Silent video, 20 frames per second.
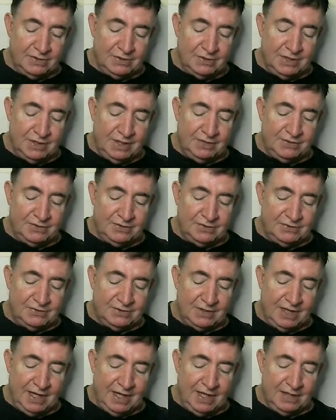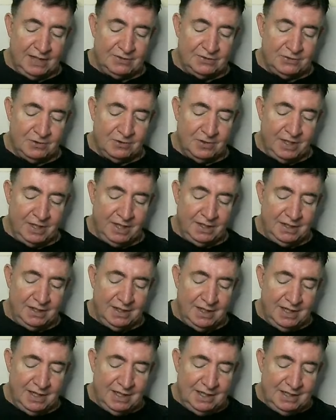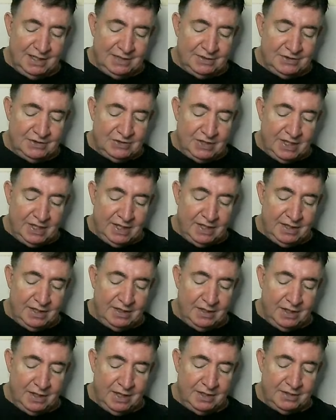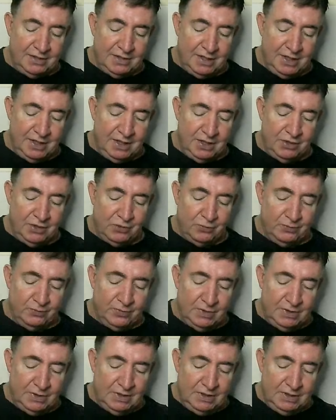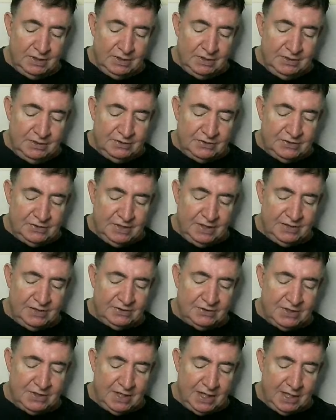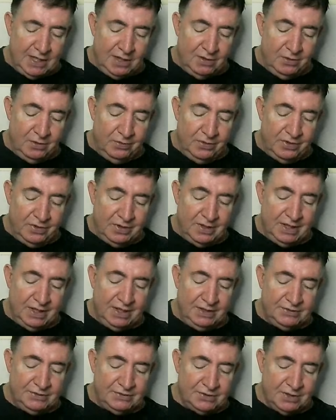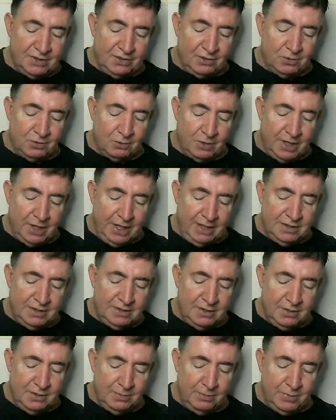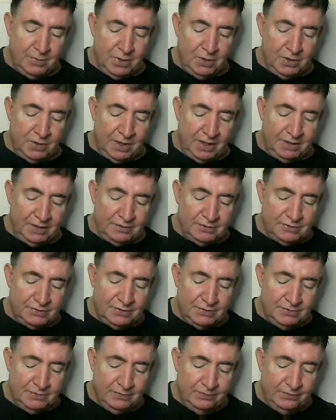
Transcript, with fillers: Jesus answering said unto him, Seest thou these great buildings?